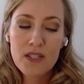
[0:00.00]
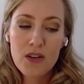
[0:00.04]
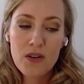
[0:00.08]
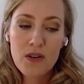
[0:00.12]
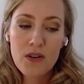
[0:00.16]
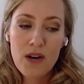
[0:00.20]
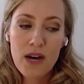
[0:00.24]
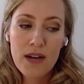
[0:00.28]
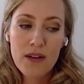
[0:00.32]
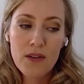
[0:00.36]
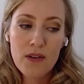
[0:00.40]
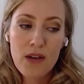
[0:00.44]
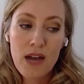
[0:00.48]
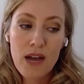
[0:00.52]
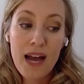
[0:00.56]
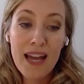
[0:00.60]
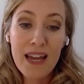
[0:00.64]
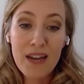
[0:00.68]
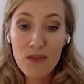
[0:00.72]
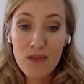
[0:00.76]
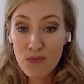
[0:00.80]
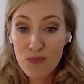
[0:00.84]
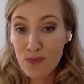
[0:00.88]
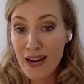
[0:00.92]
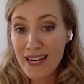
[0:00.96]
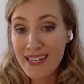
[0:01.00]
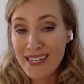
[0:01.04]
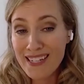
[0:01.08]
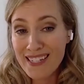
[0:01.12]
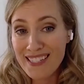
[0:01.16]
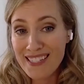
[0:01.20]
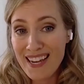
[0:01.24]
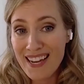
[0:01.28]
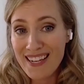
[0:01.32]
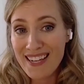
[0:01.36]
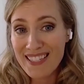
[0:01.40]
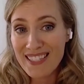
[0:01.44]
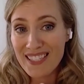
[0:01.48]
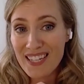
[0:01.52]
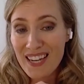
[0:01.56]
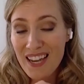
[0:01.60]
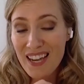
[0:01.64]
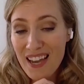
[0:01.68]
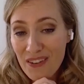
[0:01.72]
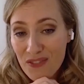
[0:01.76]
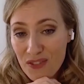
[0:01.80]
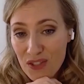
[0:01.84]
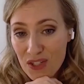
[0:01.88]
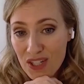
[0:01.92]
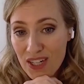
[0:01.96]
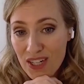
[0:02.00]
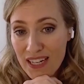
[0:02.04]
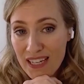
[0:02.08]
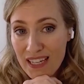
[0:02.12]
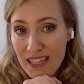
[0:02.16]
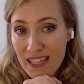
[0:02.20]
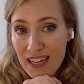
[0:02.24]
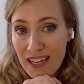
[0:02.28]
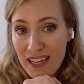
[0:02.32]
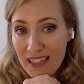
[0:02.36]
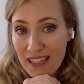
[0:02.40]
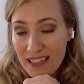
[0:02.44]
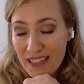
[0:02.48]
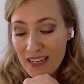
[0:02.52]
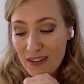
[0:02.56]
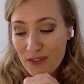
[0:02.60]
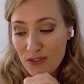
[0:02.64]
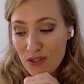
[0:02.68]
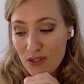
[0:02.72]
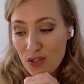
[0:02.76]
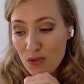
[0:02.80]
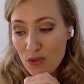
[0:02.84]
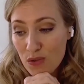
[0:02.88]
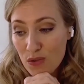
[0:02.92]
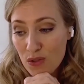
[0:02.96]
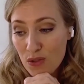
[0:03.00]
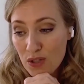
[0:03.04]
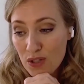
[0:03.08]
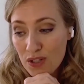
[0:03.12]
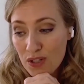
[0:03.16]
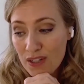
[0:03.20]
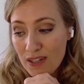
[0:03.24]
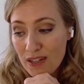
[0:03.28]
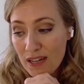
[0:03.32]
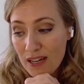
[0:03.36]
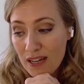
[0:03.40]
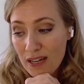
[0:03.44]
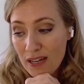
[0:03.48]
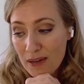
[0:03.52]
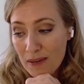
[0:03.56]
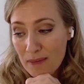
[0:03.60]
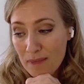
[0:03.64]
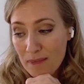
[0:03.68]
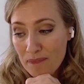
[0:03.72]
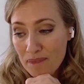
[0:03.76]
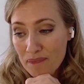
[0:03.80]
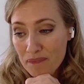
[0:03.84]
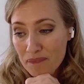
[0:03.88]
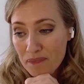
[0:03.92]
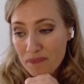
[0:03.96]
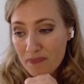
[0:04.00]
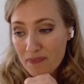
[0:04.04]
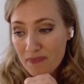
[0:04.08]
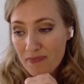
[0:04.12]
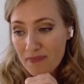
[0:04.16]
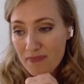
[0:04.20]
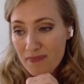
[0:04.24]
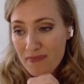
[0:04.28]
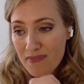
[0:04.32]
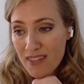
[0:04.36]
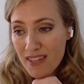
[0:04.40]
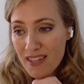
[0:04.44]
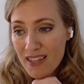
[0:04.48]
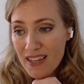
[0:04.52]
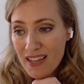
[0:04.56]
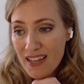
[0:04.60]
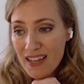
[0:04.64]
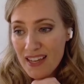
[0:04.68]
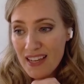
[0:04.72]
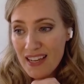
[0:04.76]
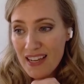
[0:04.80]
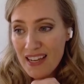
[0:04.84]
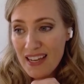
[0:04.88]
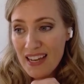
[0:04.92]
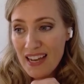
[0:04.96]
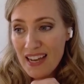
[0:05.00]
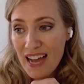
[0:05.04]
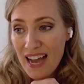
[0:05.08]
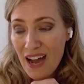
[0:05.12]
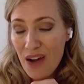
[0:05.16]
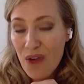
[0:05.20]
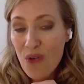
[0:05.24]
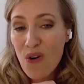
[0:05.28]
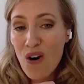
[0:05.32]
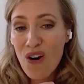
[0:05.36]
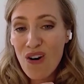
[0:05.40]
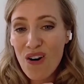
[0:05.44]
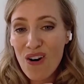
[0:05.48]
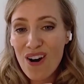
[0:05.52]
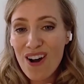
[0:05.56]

So I, I recognized after I, I left Google um, how,